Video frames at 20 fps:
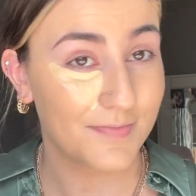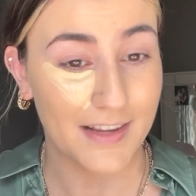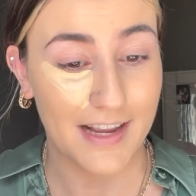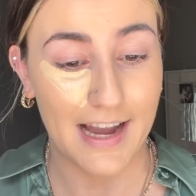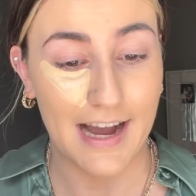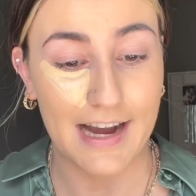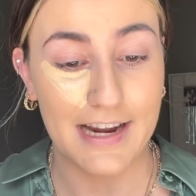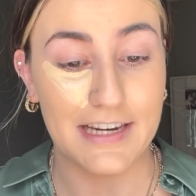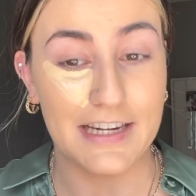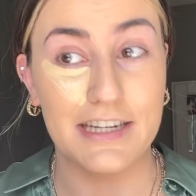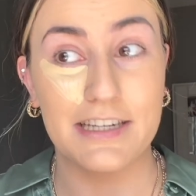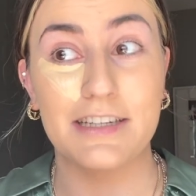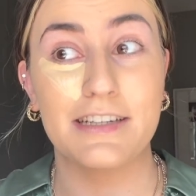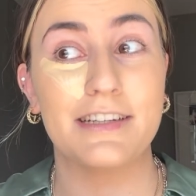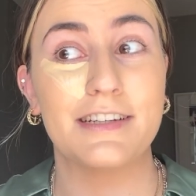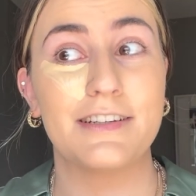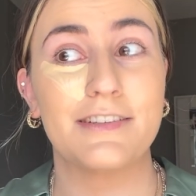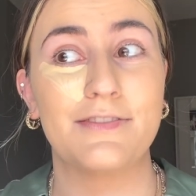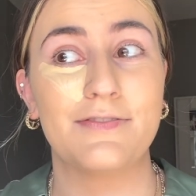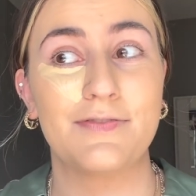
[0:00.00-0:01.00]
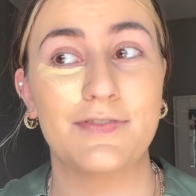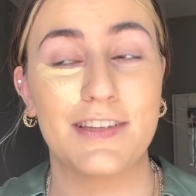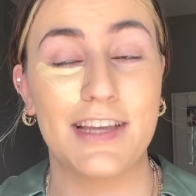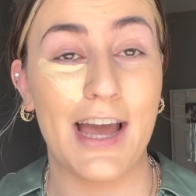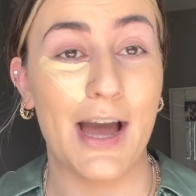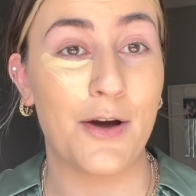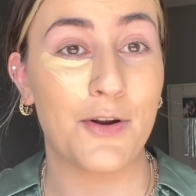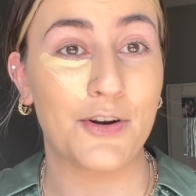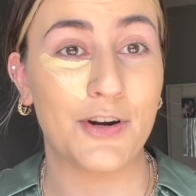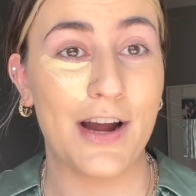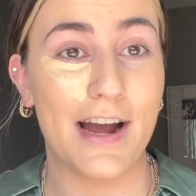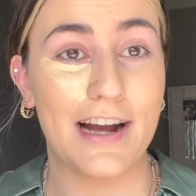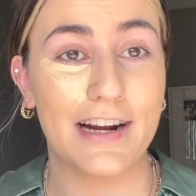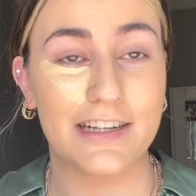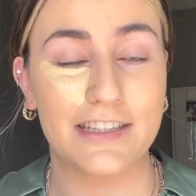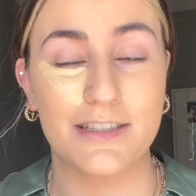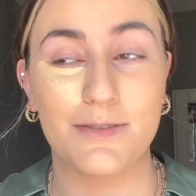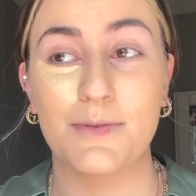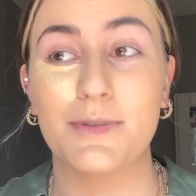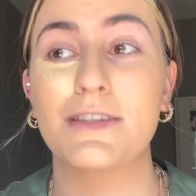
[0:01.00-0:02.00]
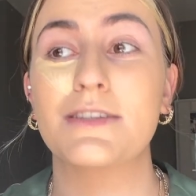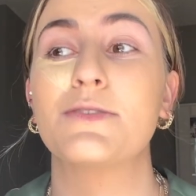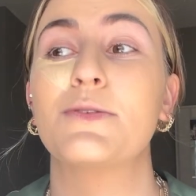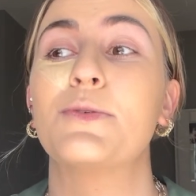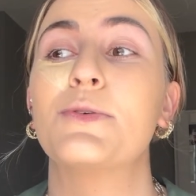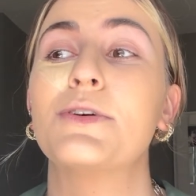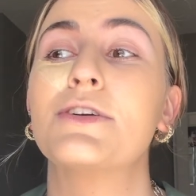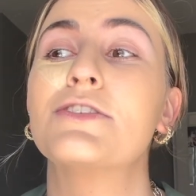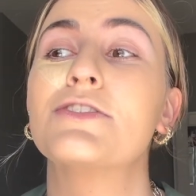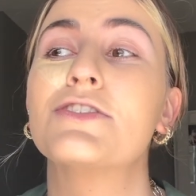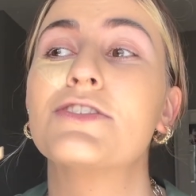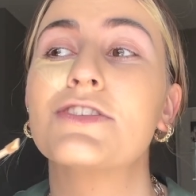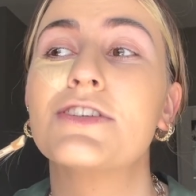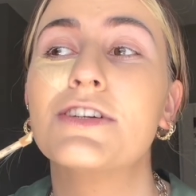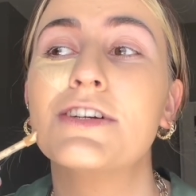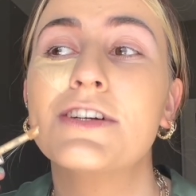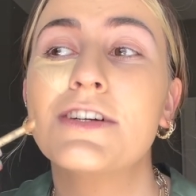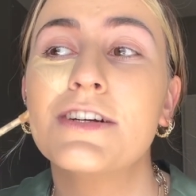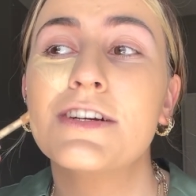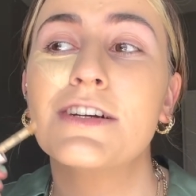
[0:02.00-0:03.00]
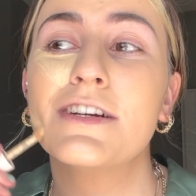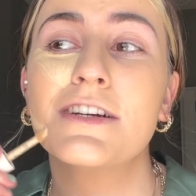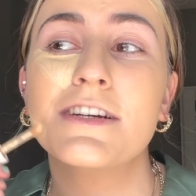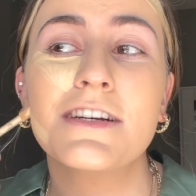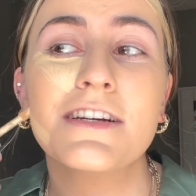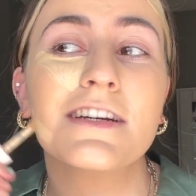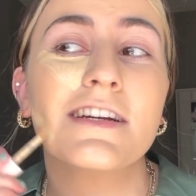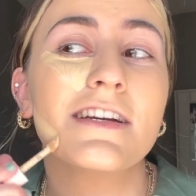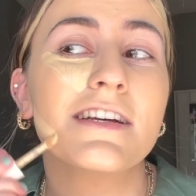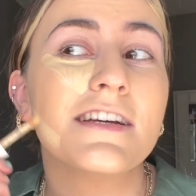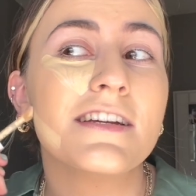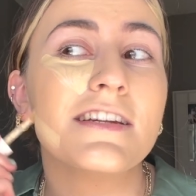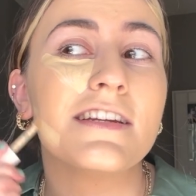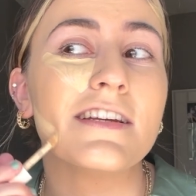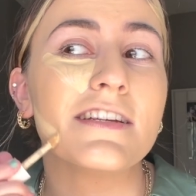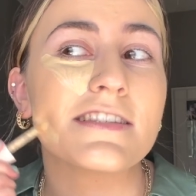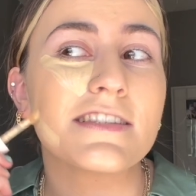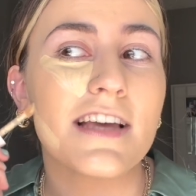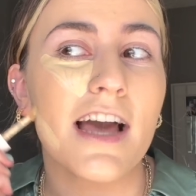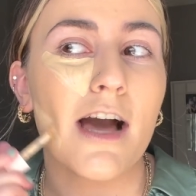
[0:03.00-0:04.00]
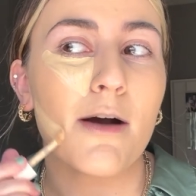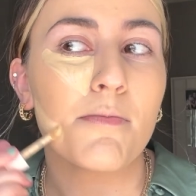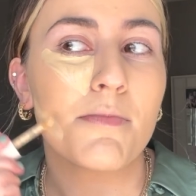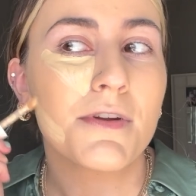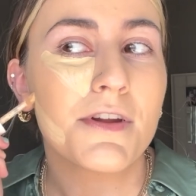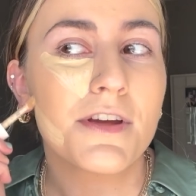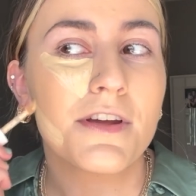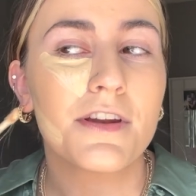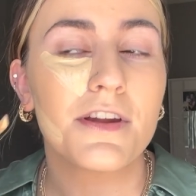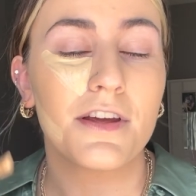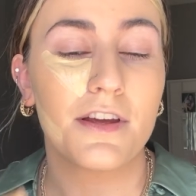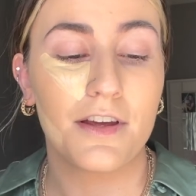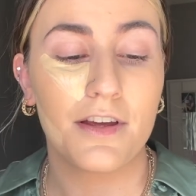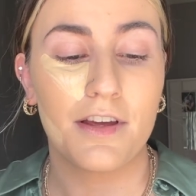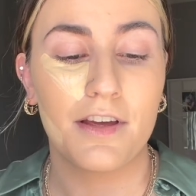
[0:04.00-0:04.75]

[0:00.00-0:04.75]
I need to counteract some of this orangeness happening.